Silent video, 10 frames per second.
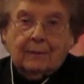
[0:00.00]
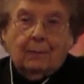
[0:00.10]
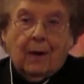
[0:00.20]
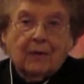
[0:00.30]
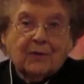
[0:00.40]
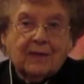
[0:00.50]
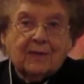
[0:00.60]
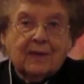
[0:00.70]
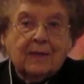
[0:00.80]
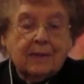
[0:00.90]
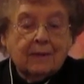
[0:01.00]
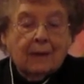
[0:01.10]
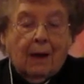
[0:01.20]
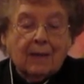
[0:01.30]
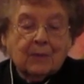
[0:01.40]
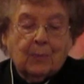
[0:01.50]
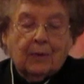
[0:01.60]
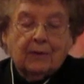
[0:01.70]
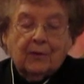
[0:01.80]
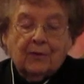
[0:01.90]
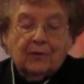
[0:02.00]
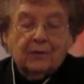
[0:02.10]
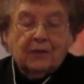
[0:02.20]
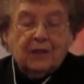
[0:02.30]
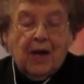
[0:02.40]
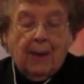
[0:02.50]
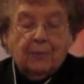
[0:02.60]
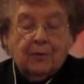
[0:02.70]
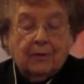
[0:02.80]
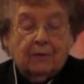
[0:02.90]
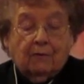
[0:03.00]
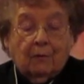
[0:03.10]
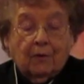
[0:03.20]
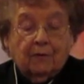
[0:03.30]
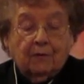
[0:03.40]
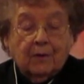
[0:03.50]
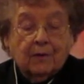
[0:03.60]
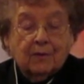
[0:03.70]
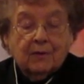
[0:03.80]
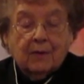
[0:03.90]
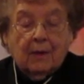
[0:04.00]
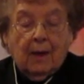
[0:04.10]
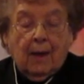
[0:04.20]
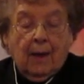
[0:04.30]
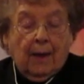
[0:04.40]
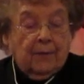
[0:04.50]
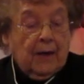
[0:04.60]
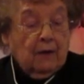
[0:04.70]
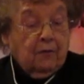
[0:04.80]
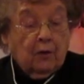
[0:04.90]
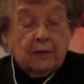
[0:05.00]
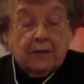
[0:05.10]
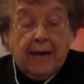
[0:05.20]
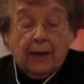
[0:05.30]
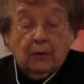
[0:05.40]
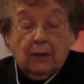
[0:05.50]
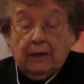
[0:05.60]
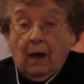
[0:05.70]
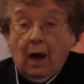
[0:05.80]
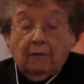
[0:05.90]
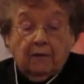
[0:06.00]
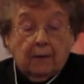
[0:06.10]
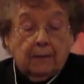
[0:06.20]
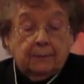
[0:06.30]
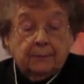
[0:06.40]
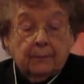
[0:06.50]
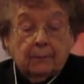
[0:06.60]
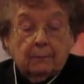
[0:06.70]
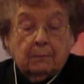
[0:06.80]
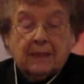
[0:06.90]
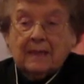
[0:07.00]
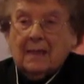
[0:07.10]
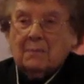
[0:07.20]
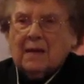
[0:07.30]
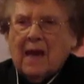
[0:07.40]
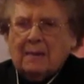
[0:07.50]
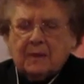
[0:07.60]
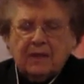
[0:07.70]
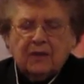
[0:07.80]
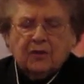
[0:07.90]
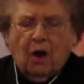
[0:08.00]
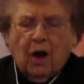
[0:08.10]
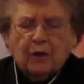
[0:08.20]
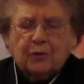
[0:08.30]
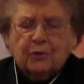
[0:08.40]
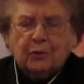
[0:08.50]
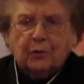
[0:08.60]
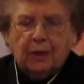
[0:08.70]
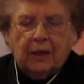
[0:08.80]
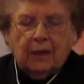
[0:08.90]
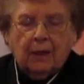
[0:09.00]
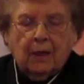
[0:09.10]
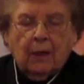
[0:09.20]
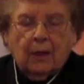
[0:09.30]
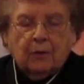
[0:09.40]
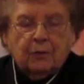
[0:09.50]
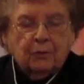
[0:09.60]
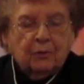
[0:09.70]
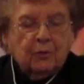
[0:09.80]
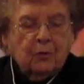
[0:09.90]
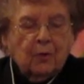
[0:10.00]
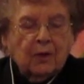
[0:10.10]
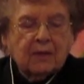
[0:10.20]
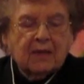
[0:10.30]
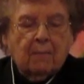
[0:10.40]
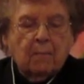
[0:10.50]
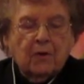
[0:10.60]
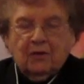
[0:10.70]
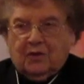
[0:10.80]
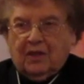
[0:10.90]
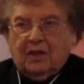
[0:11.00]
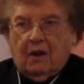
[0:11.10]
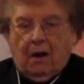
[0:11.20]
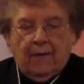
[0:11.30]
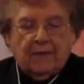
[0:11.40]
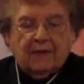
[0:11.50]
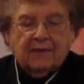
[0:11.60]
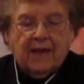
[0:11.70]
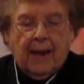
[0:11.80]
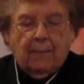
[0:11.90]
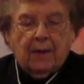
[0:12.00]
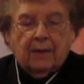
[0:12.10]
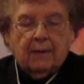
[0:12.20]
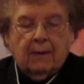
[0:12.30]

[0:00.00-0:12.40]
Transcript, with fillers: Mark says in his gospel in the third chapter in the fourth verse. Therefore, it's not only lawful, but sometimes it's our duty to do works of mercy on the Sabbath.